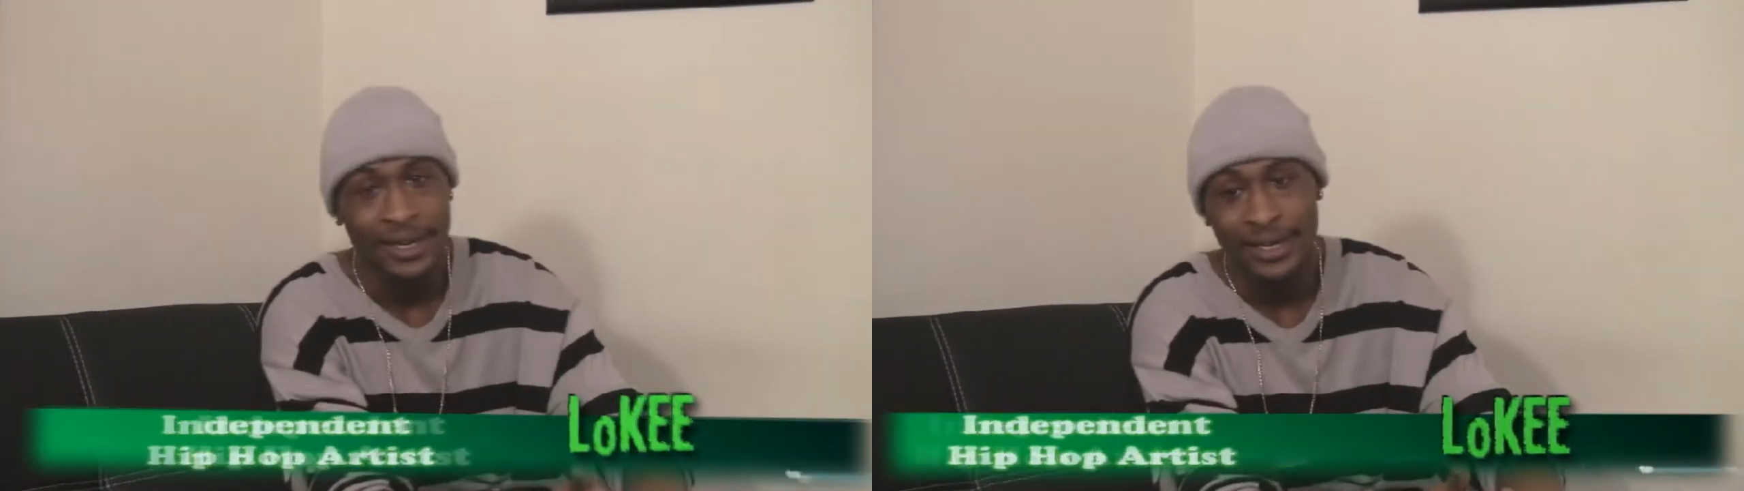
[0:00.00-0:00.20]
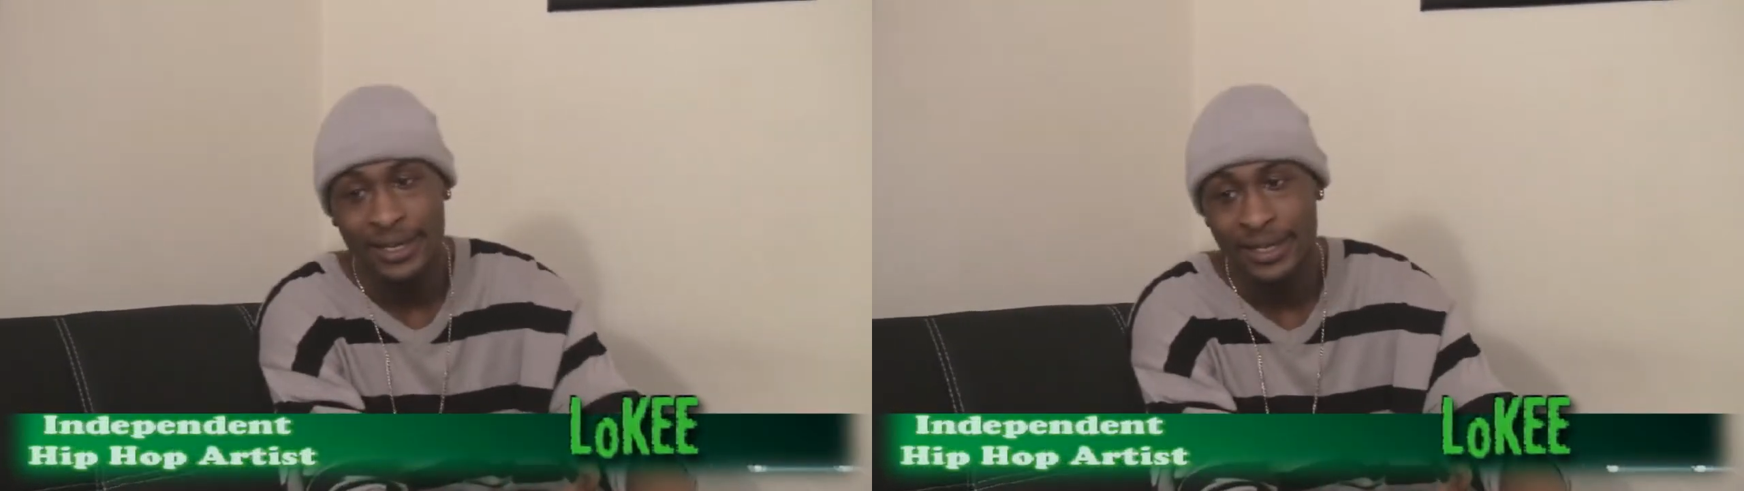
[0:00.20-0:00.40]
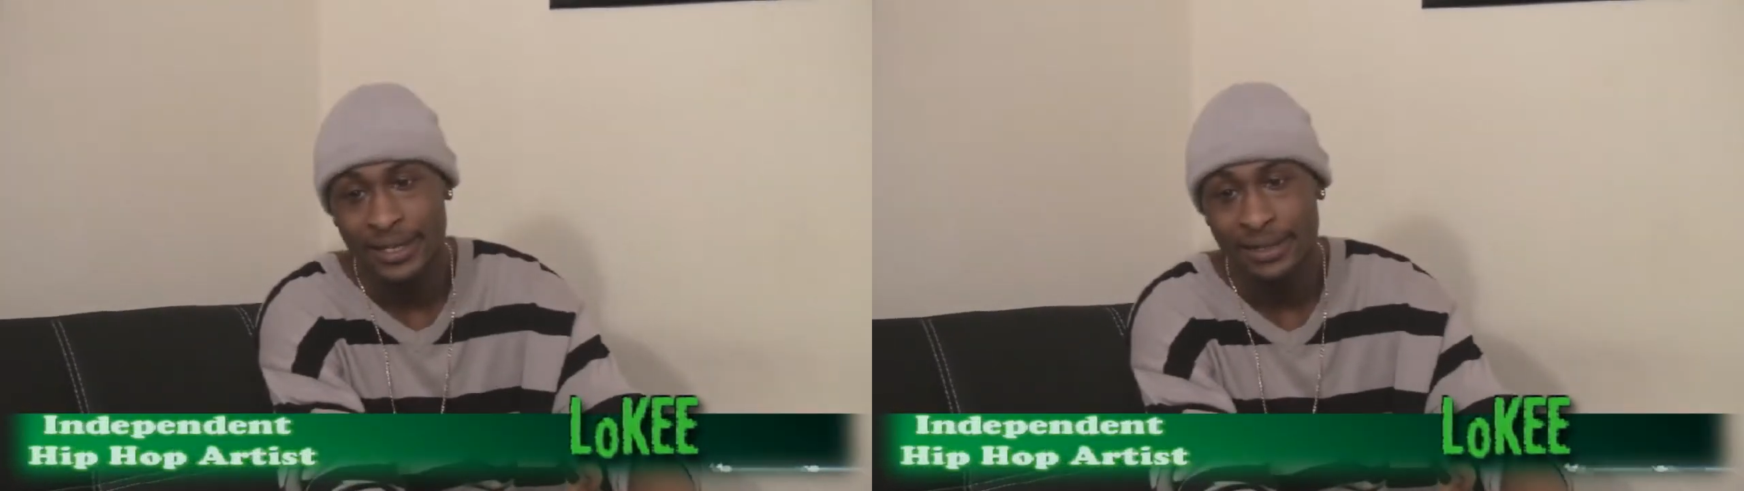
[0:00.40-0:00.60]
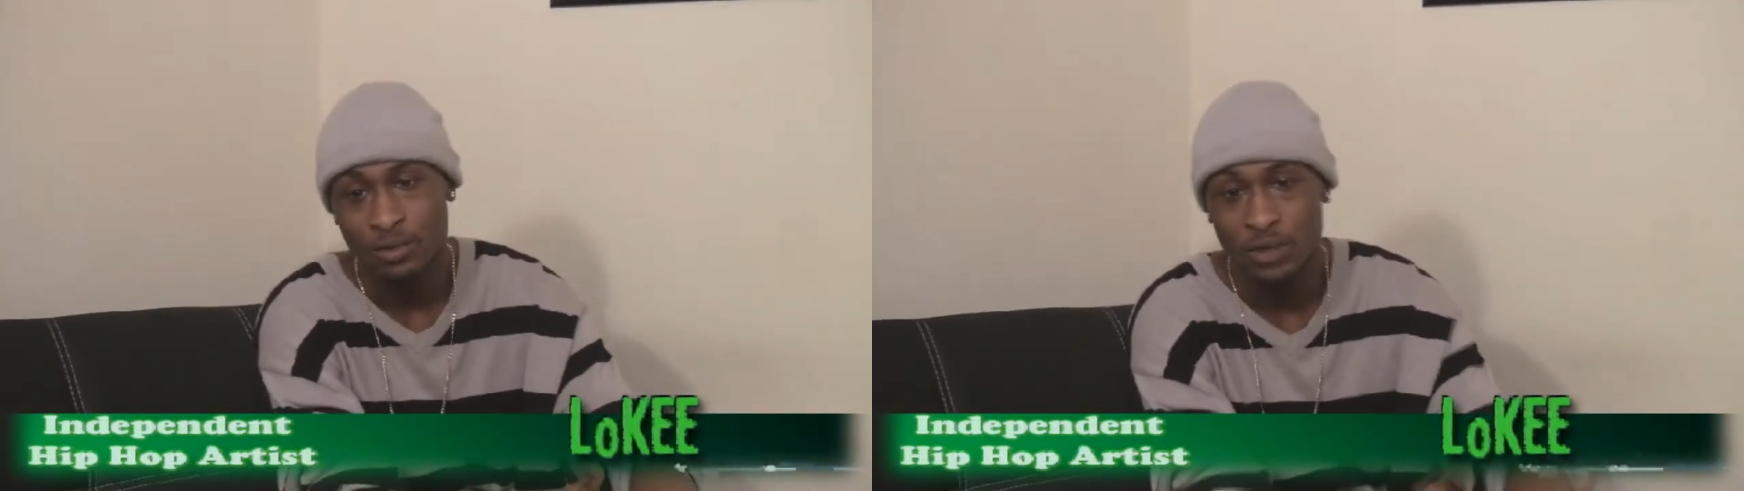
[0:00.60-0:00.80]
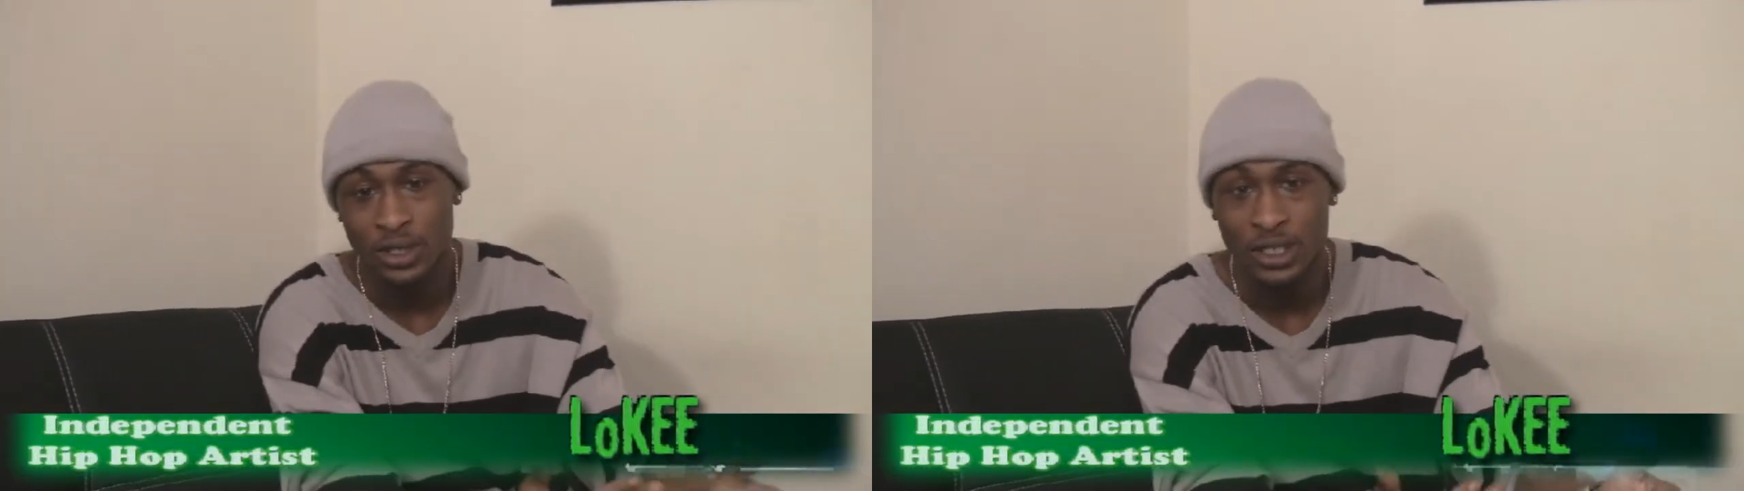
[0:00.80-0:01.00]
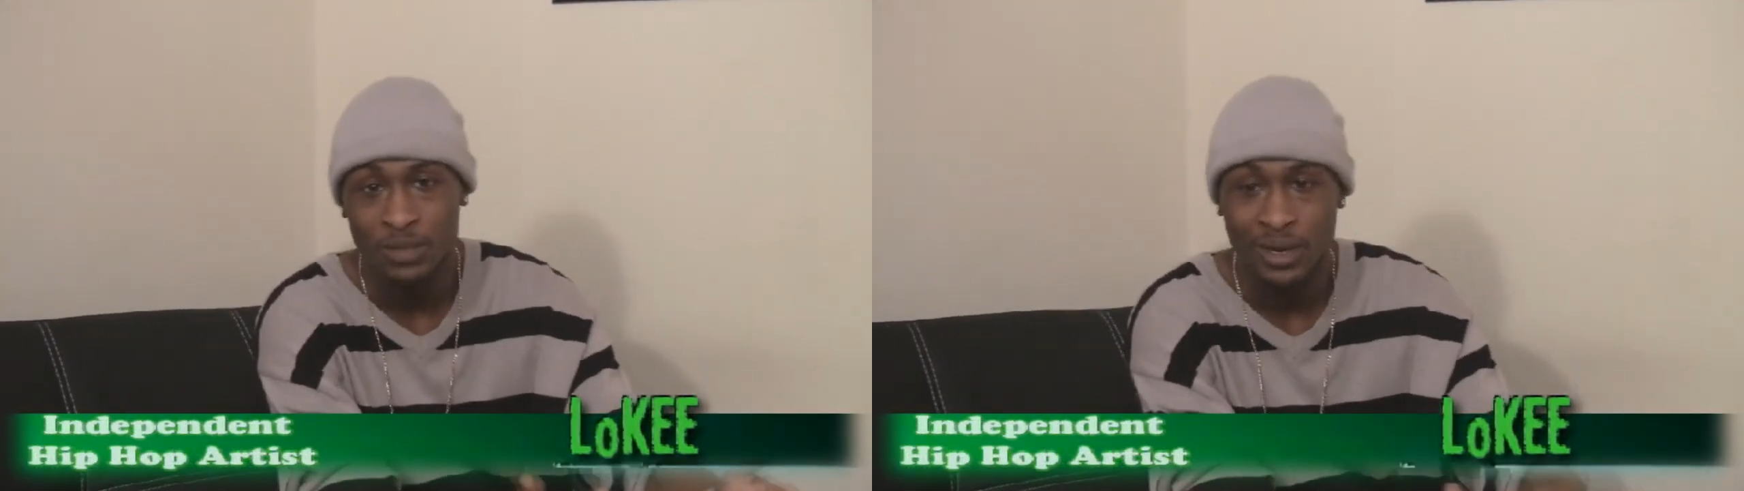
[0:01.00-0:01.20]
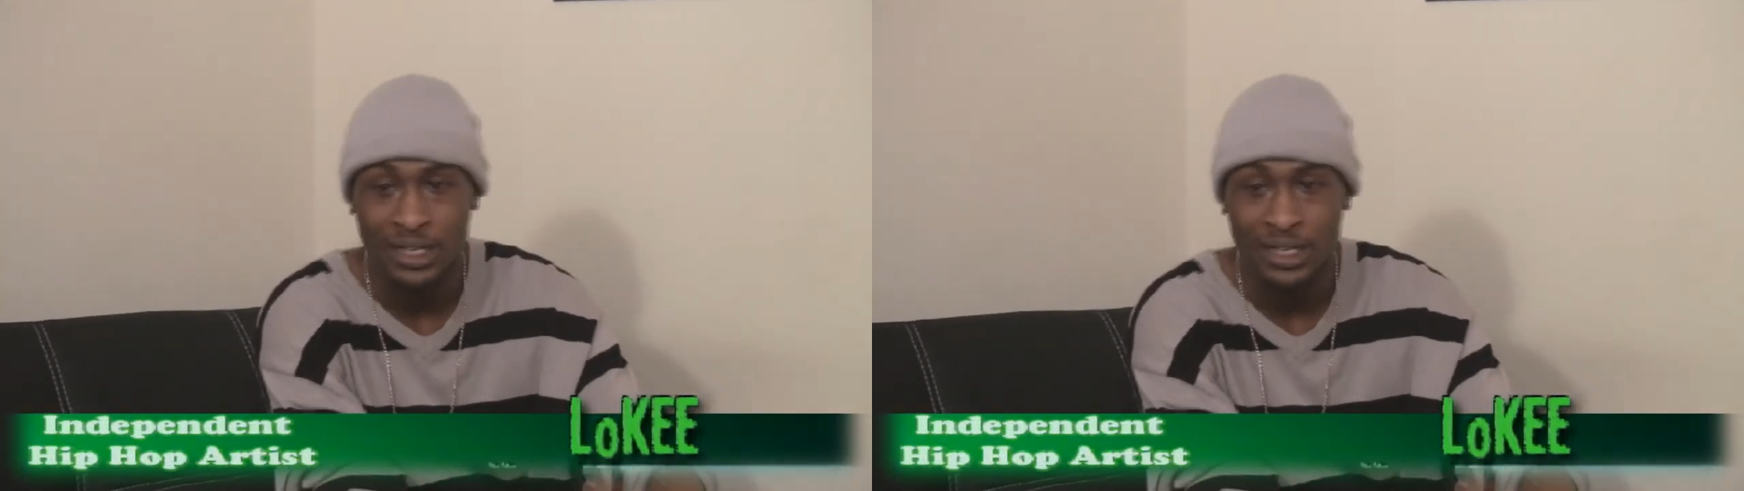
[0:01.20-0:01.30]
and with this